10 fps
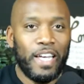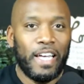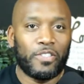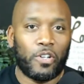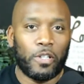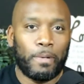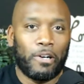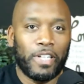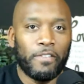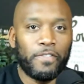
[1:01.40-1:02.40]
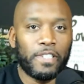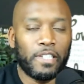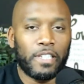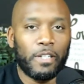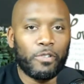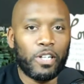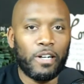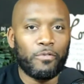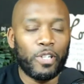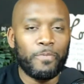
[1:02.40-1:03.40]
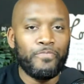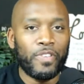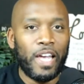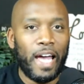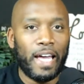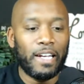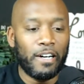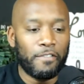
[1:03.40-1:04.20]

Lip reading: is all about: infidelity recovery and